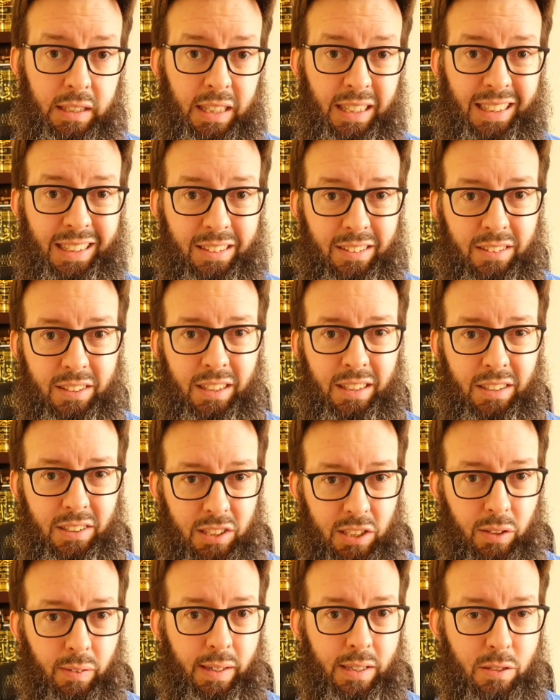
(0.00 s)
get into the
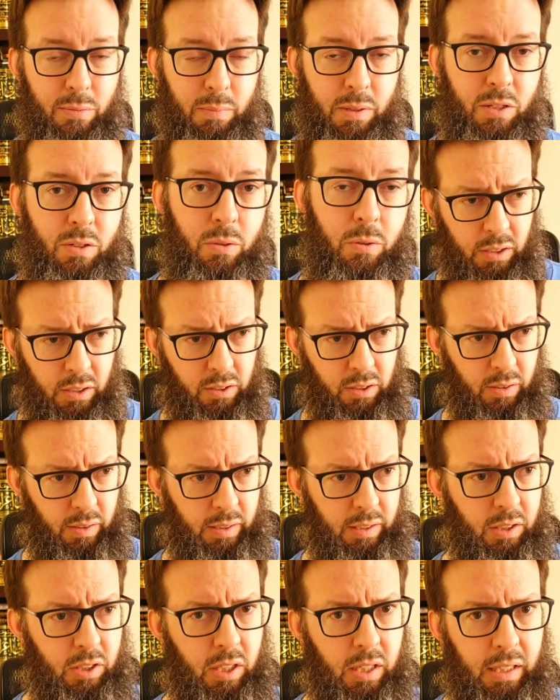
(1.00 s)
psoas muscle. So
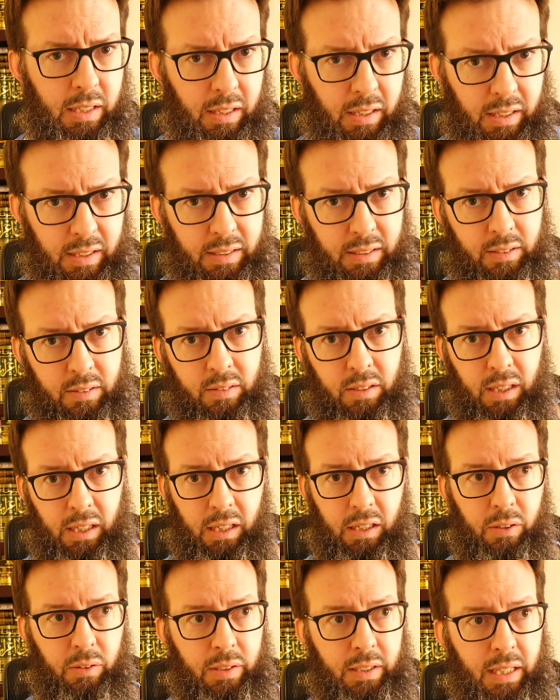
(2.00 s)
initially I
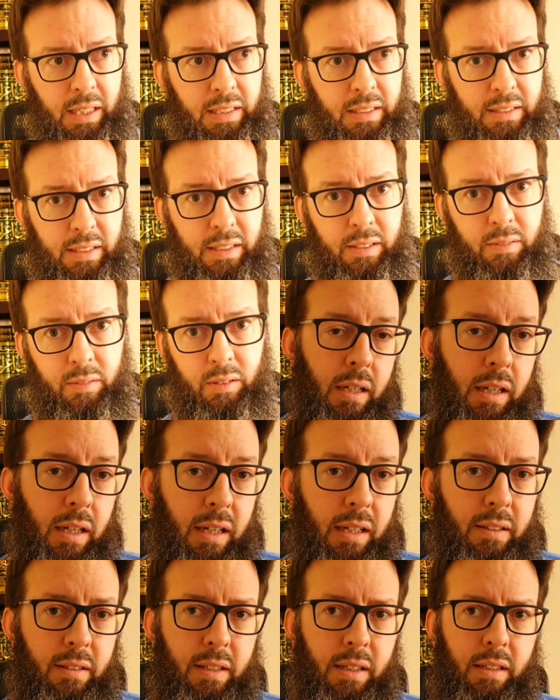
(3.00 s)
locate it,
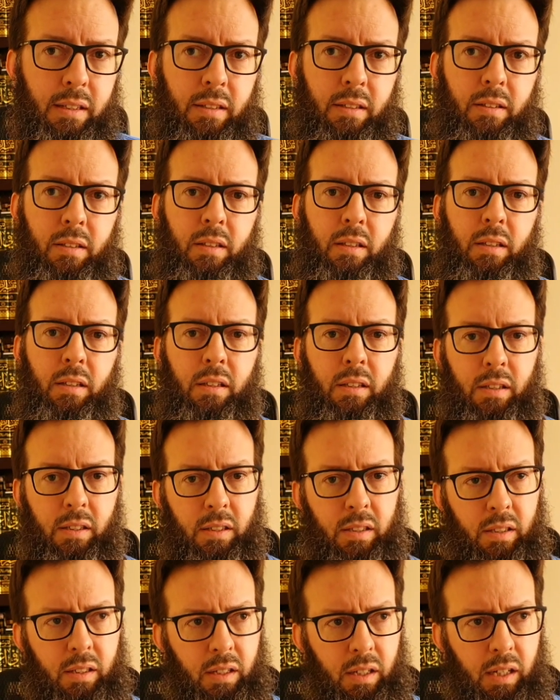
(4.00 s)
and then
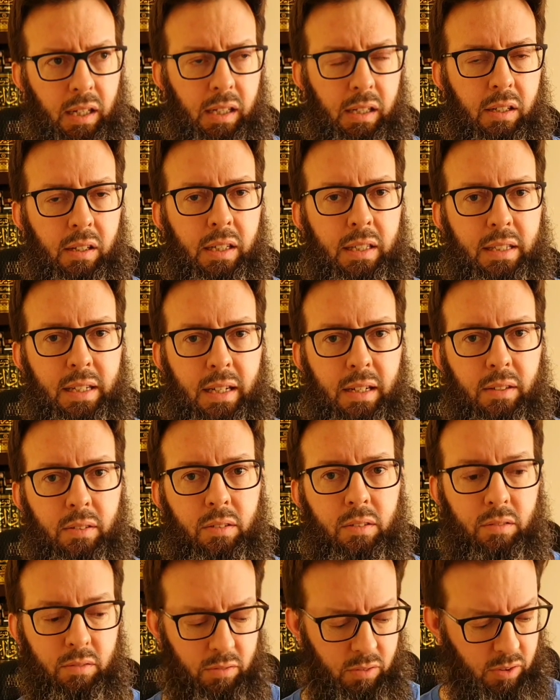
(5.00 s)
I lie down
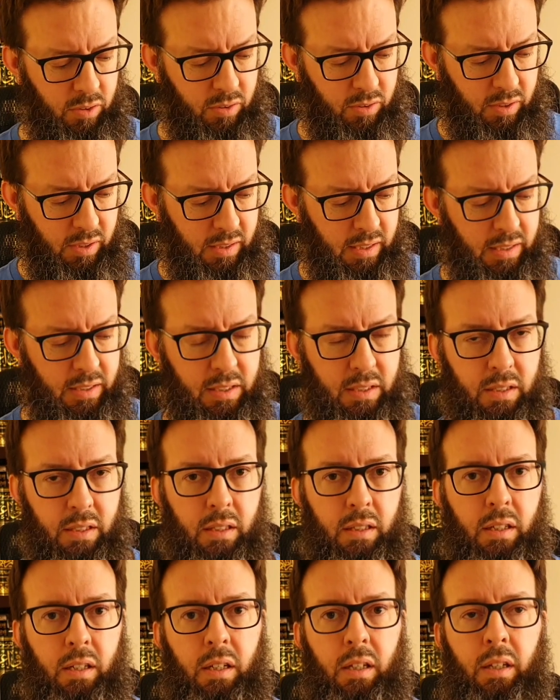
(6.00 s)
onto this,
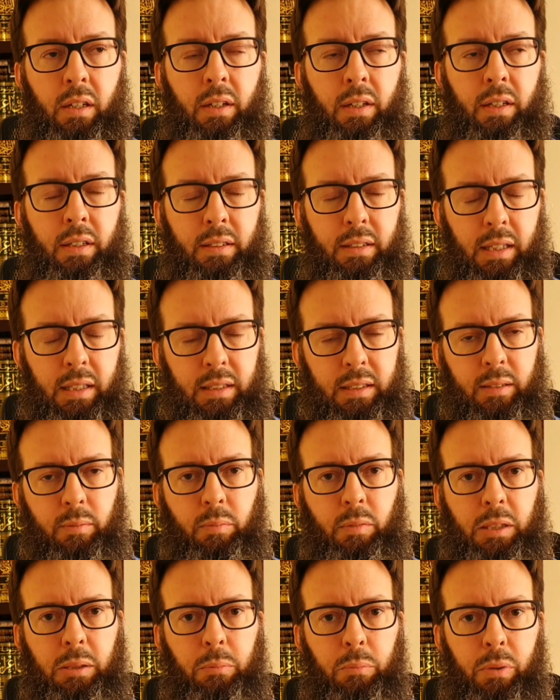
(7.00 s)
take some
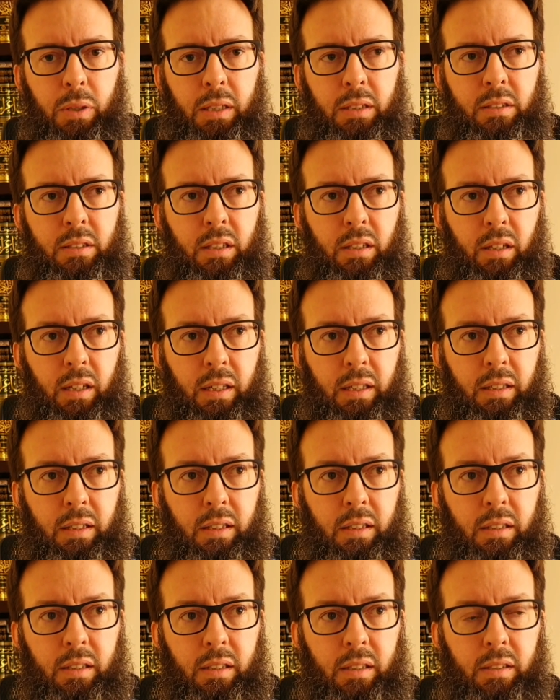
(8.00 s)
deep breaths, and I
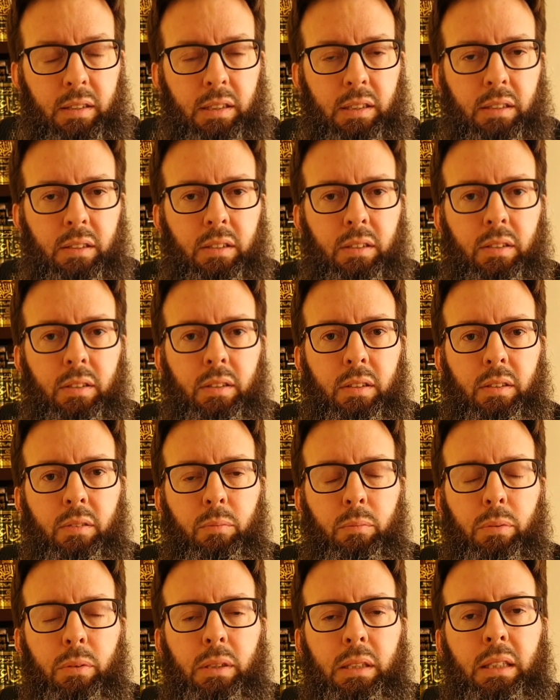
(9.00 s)

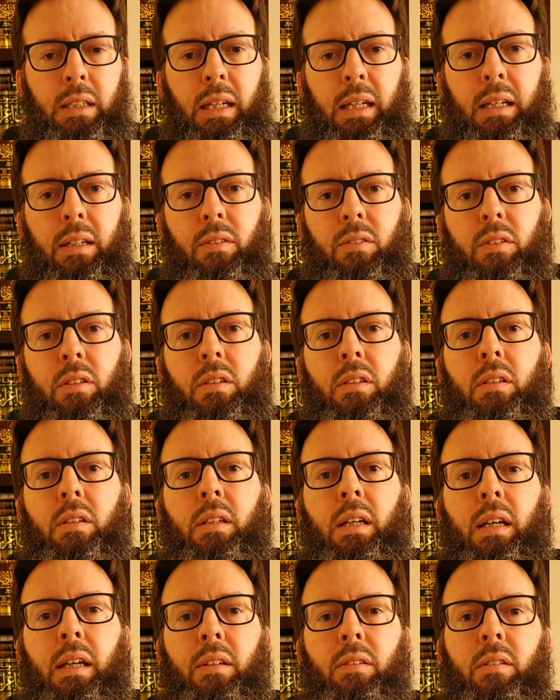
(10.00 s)
breathe out.
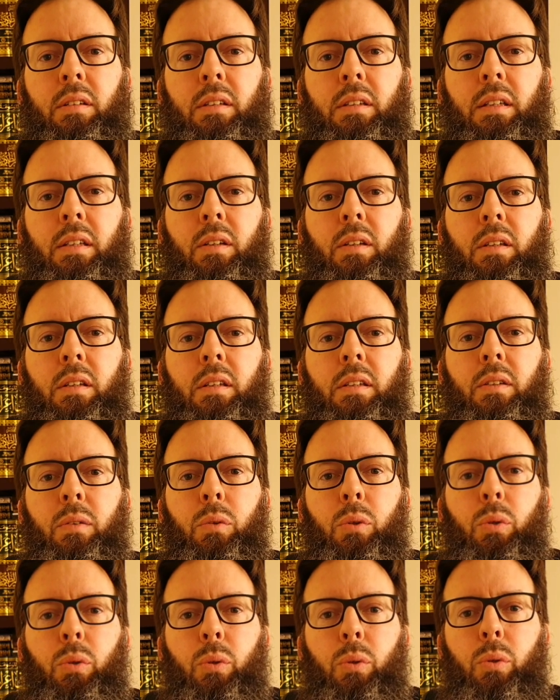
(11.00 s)
And
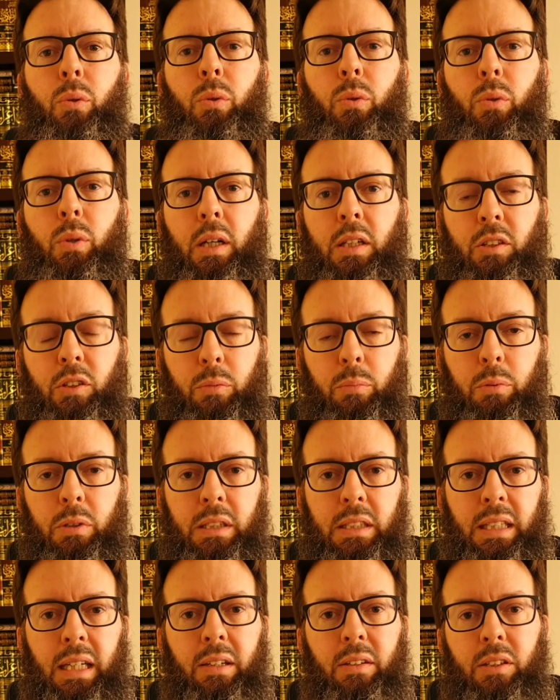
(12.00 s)
as you
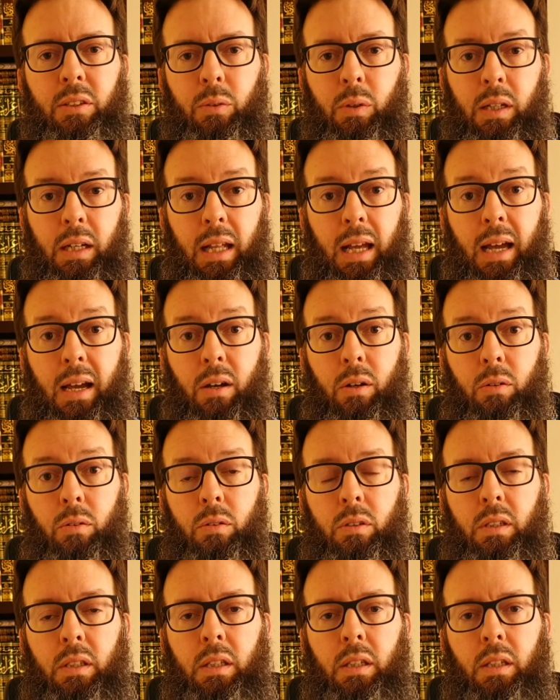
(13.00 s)
breathe out, you allow
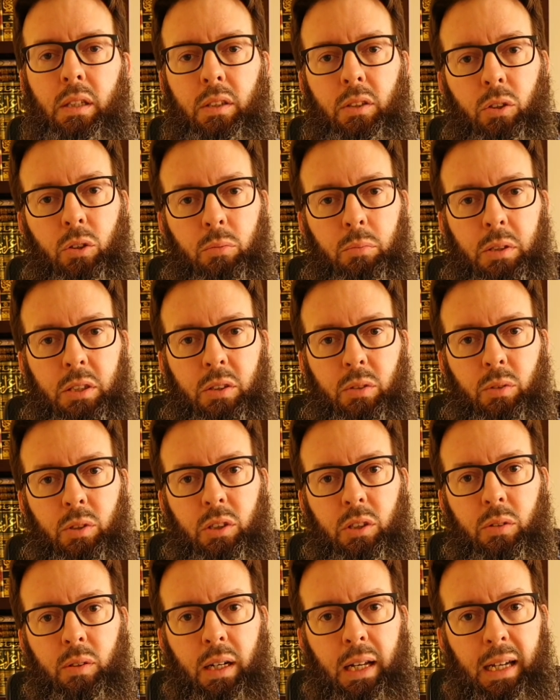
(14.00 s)
your muscles
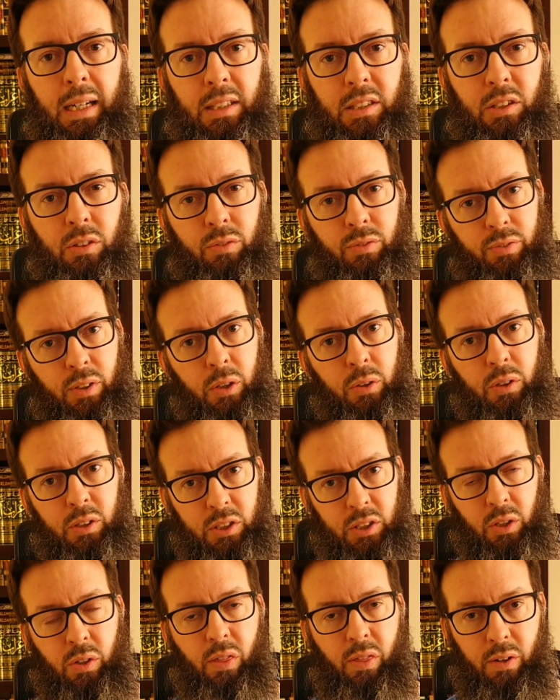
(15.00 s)
to relax. You
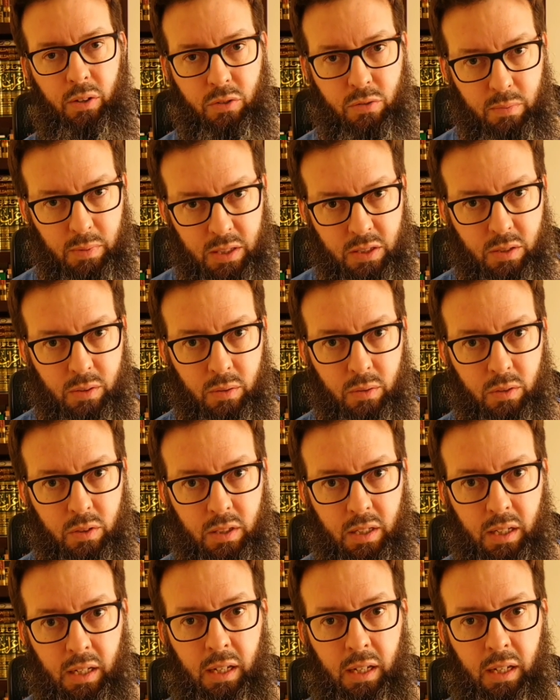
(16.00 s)
focus on those muscles